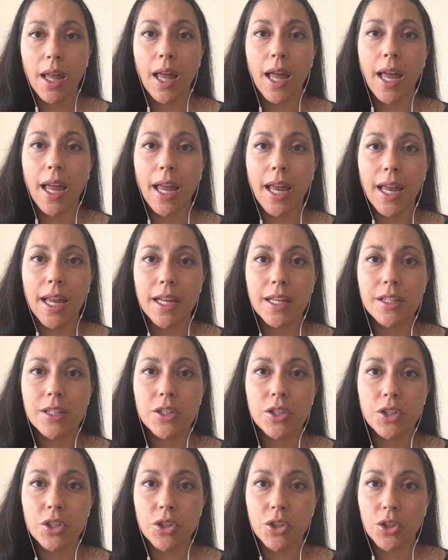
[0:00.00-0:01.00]

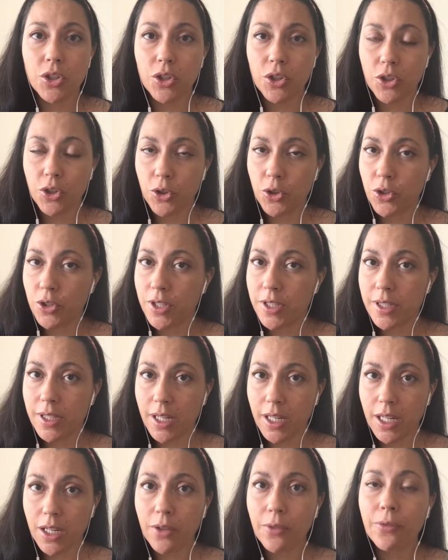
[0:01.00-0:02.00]
and you're
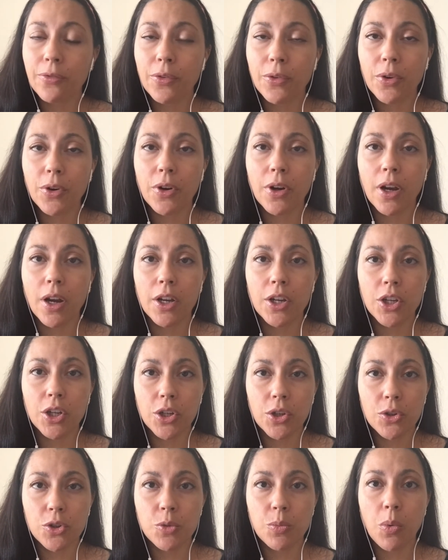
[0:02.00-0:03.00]
sitting for a
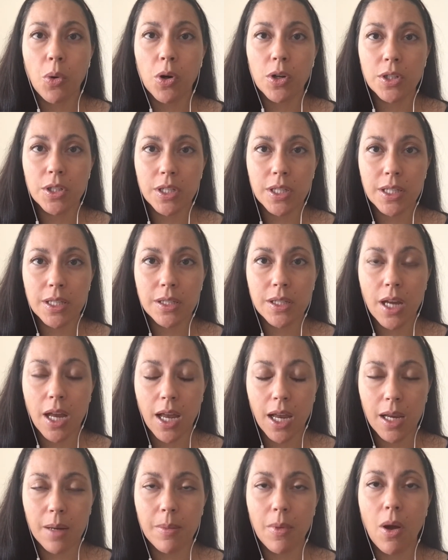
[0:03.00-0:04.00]
huge portion of the
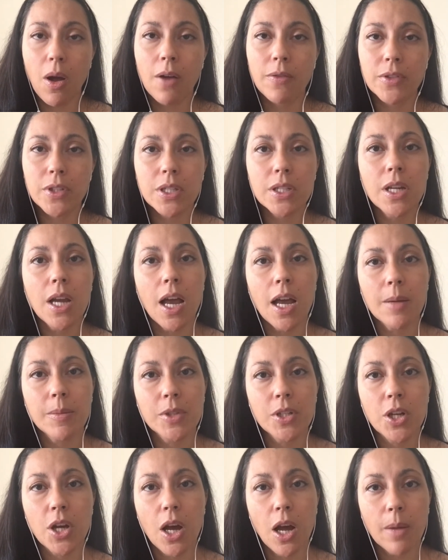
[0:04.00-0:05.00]
time, oftentimes
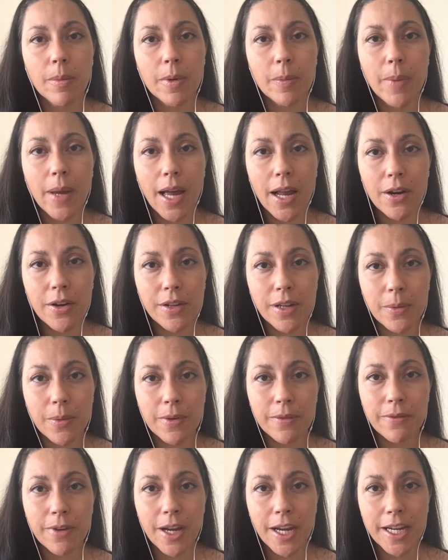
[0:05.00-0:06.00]
a common pattern that we
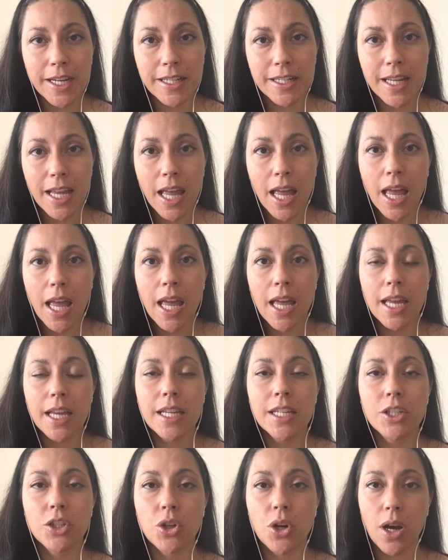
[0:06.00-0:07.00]
find
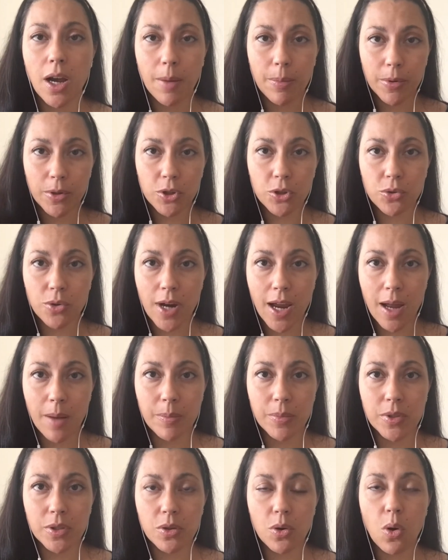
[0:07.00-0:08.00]
is your upper
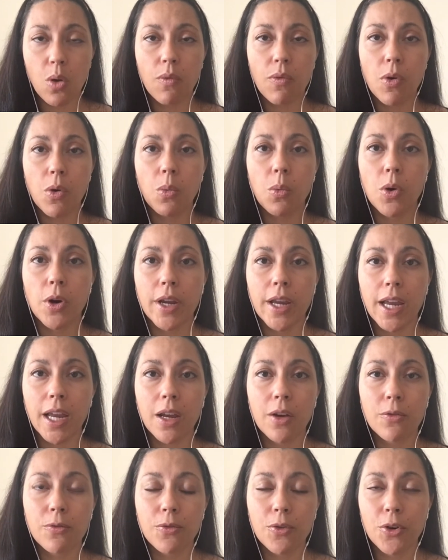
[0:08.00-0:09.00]
traps
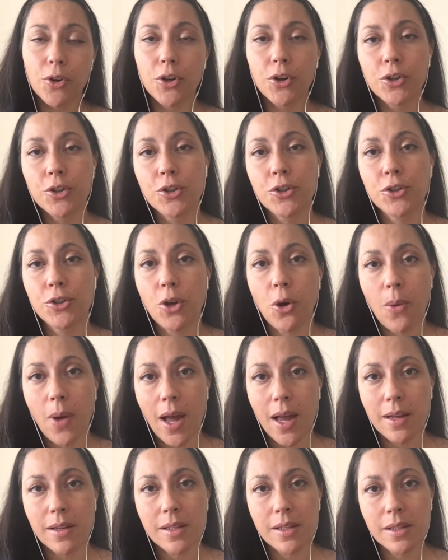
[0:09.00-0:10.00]
overworking for your
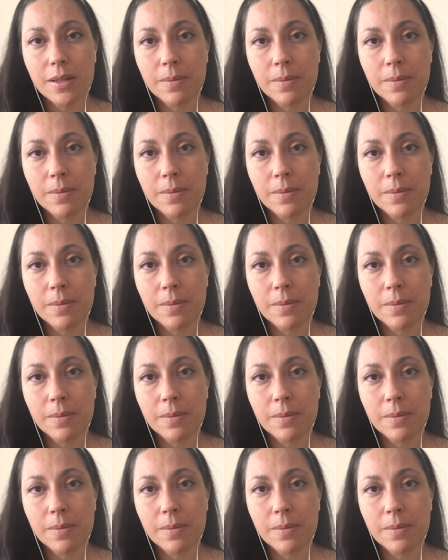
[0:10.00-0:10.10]
psoas.